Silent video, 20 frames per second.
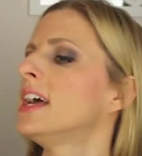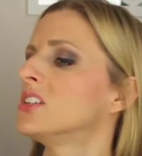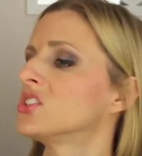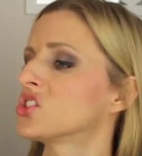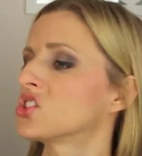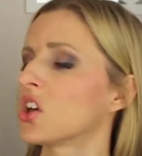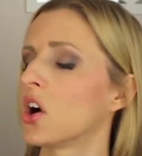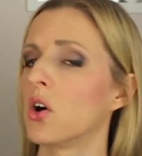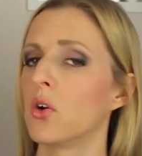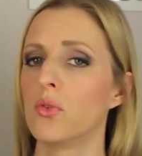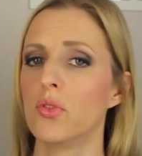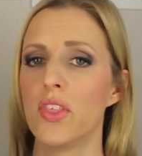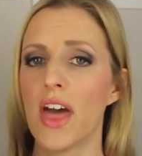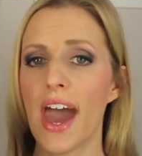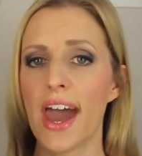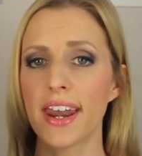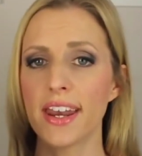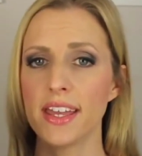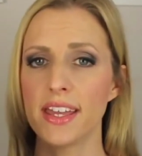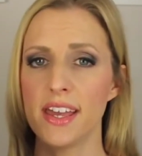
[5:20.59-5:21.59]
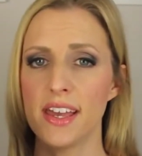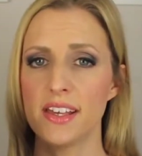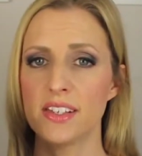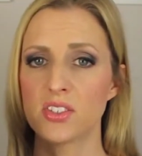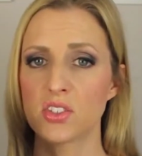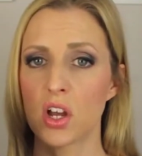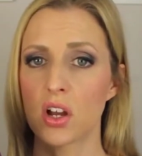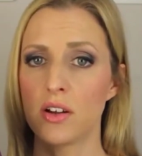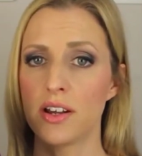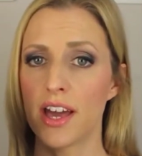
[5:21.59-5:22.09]
so that
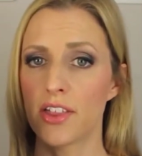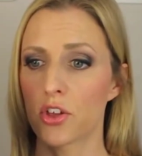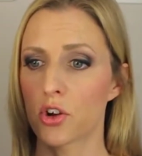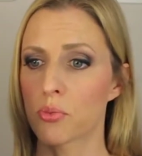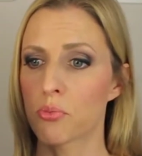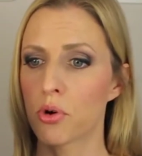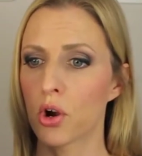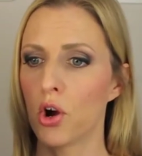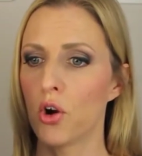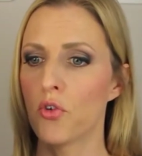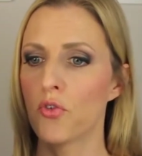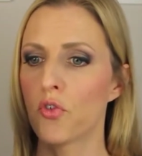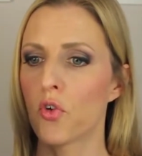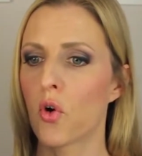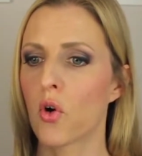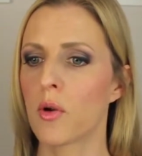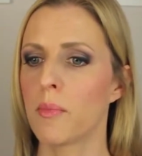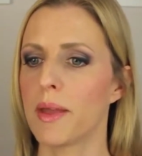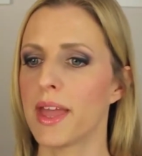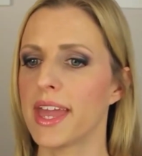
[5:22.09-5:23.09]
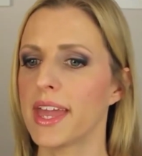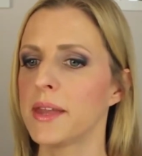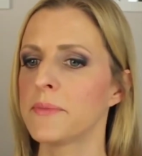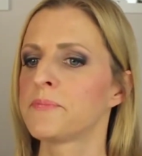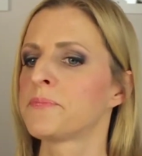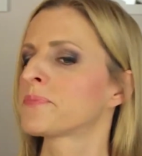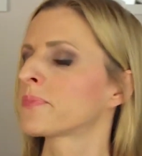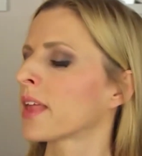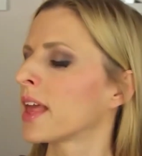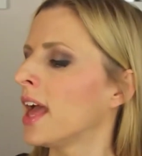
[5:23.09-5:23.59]
is another pro for me.